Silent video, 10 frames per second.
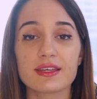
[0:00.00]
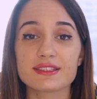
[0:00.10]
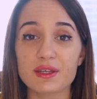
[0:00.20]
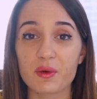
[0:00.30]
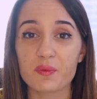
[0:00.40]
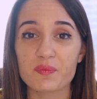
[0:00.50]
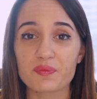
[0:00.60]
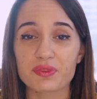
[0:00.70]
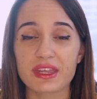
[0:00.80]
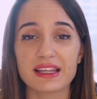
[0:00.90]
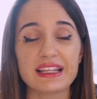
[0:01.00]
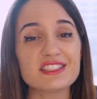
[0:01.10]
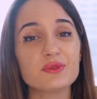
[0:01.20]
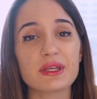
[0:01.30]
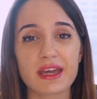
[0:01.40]
So,
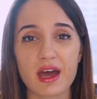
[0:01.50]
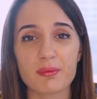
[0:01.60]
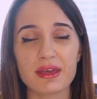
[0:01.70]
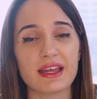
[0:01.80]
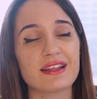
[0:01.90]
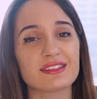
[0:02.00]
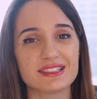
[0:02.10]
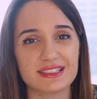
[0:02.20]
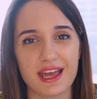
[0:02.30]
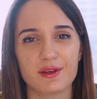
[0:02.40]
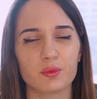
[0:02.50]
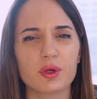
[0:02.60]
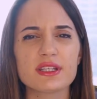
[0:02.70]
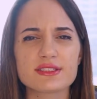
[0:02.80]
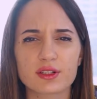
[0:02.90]
let's recap and understand
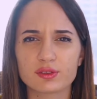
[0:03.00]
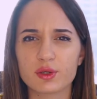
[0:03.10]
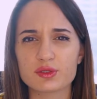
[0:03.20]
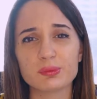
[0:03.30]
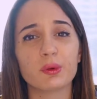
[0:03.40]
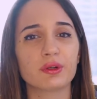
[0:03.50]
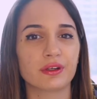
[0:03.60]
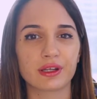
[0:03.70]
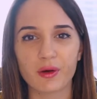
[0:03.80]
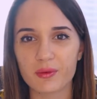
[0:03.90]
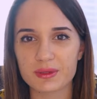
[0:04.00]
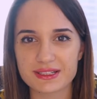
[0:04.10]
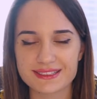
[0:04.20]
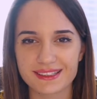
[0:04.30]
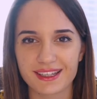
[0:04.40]
what is the cross-border
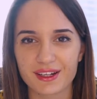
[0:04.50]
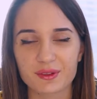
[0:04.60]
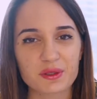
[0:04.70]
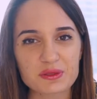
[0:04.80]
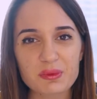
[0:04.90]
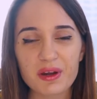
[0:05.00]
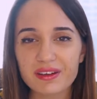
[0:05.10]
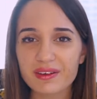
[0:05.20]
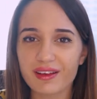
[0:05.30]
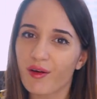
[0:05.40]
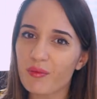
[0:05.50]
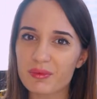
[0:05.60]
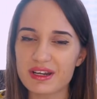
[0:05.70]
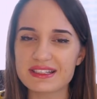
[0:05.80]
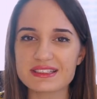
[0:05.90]
e-commerce. Cross-border
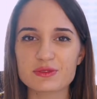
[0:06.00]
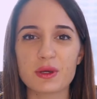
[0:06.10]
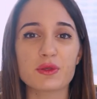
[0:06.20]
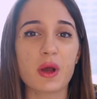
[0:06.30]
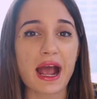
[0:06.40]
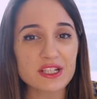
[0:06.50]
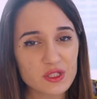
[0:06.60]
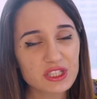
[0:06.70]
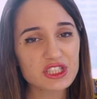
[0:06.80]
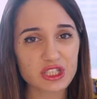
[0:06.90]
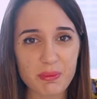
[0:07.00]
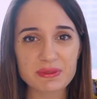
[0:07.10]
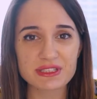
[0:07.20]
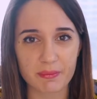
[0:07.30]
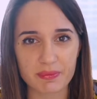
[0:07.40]
e-commerce is when you actually ship
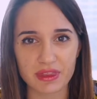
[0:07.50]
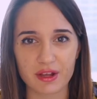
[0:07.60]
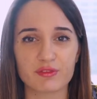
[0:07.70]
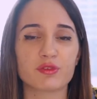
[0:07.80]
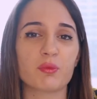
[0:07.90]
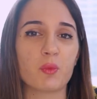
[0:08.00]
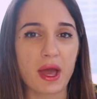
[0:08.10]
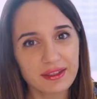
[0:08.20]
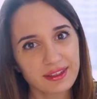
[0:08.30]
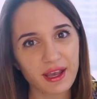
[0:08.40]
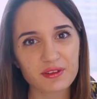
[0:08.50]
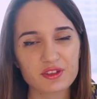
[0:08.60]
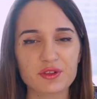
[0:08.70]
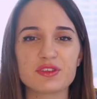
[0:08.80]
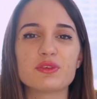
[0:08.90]
something from one
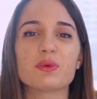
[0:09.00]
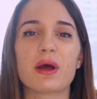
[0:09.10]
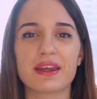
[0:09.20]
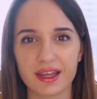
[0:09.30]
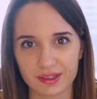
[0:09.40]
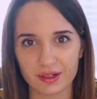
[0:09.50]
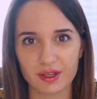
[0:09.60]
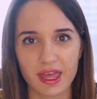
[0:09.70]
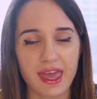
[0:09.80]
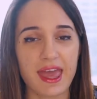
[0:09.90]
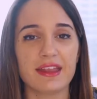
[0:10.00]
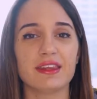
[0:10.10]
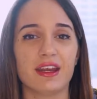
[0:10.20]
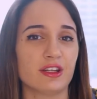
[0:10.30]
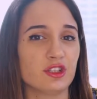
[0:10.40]
country to another, and
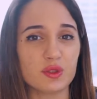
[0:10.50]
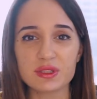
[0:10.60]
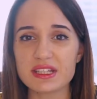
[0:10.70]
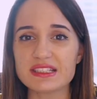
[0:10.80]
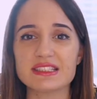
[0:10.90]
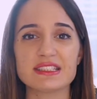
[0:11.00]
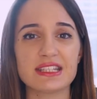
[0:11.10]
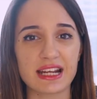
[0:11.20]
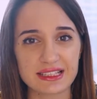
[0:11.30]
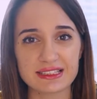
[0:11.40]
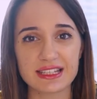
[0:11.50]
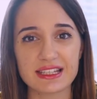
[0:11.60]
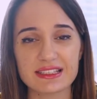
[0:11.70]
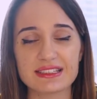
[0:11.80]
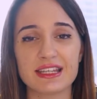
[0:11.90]
there are duties,
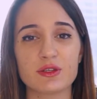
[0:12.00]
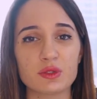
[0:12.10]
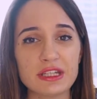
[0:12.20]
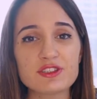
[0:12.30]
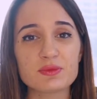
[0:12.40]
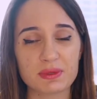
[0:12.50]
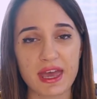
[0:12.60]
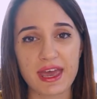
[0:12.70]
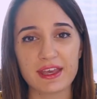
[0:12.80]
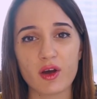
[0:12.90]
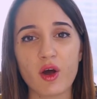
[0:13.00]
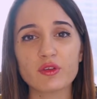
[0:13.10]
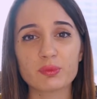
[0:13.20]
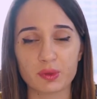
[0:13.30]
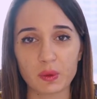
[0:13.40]
taxes that you need to pay on
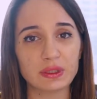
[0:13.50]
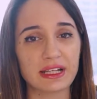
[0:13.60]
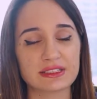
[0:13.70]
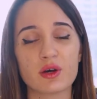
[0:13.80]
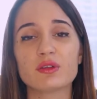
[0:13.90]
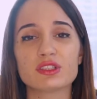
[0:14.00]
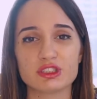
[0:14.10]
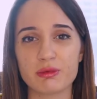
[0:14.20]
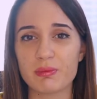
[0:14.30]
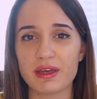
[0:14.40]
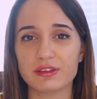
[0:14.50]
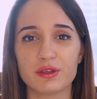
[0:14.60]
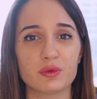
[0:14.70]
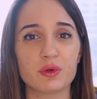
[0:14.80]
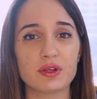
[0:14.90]
the products, on the shipment that
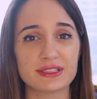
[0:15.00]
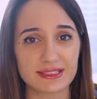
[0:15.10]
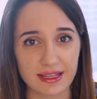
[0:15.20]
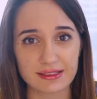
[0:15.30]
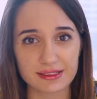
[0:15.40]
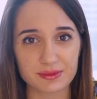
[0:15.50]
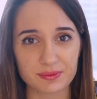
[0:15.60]
you're sent.